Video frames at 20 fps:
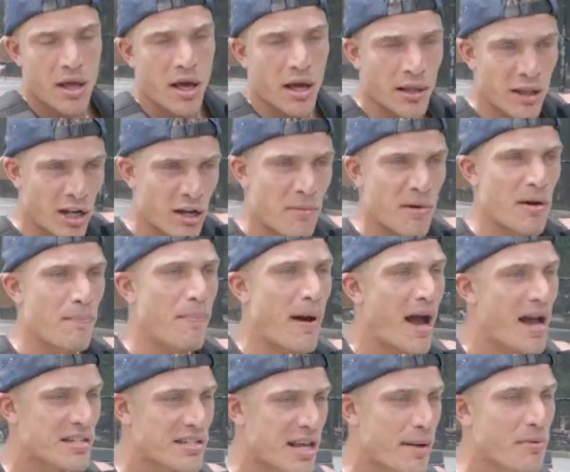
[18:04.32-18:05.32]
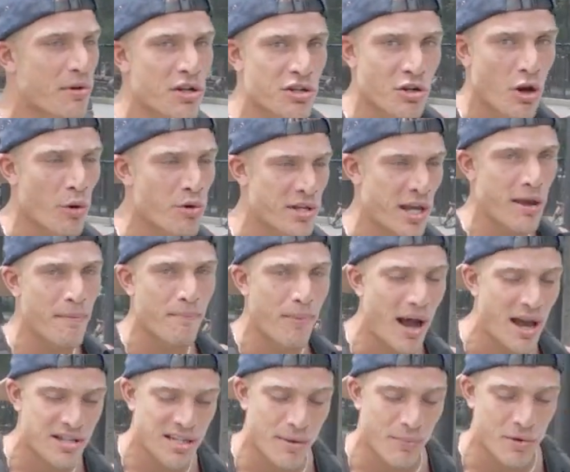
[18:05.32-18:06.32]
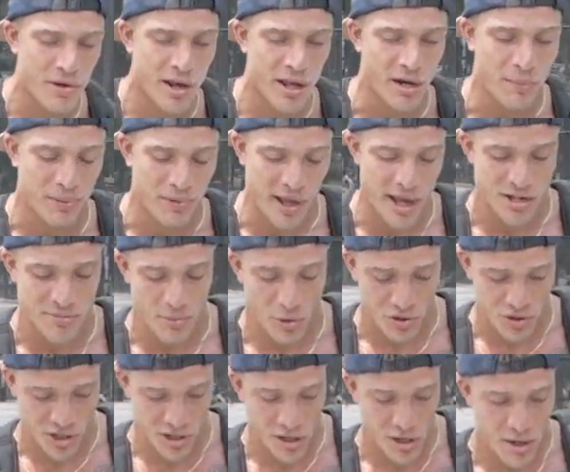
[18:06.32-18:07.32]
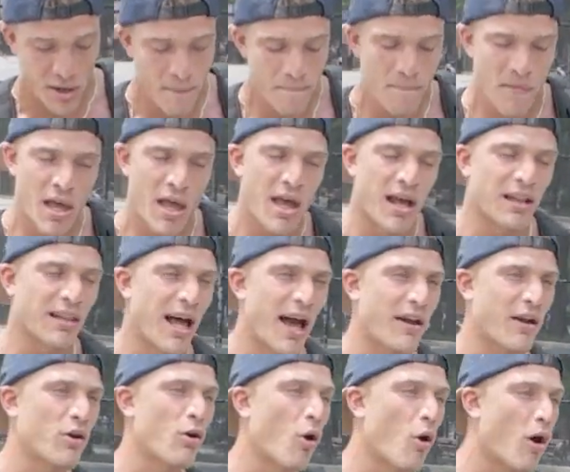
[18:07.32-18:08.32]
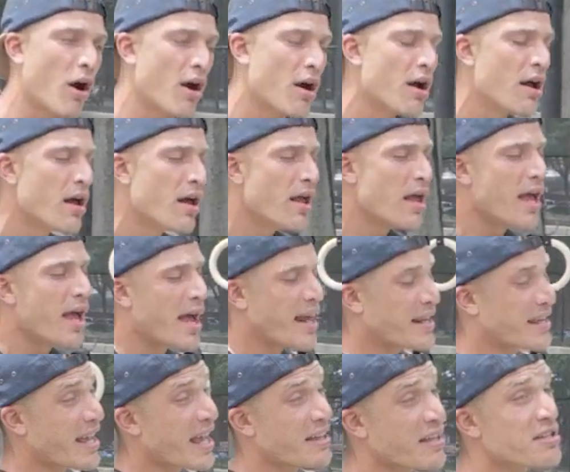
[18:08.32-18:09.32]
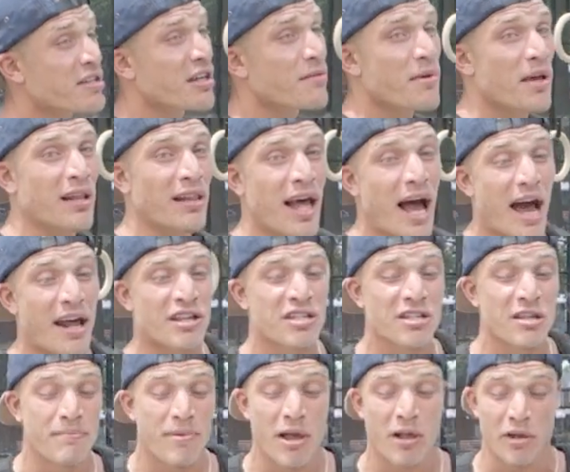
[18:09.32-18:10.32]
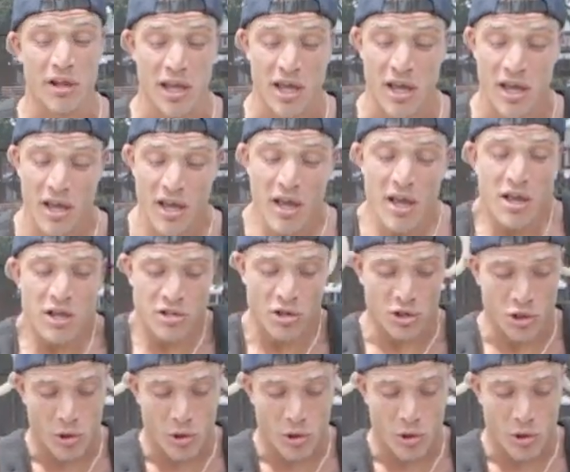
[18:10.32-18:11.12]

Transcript: a little bit of bicep, because you're always hitting bicep when you're in a planche motion, a lot of core, and again, there's going to be a lot of stability. So